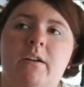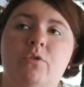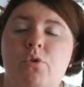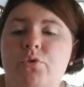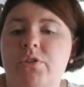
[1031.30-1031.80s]

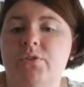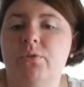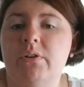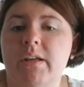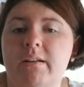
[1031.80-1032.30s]
grocery
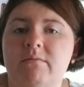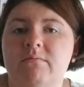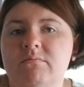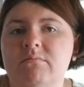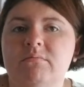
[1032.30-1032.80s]
store that
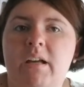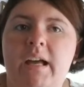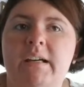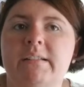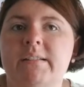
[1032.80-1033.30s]

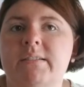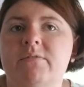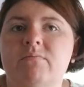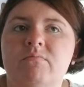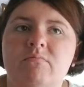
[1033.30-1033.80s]
has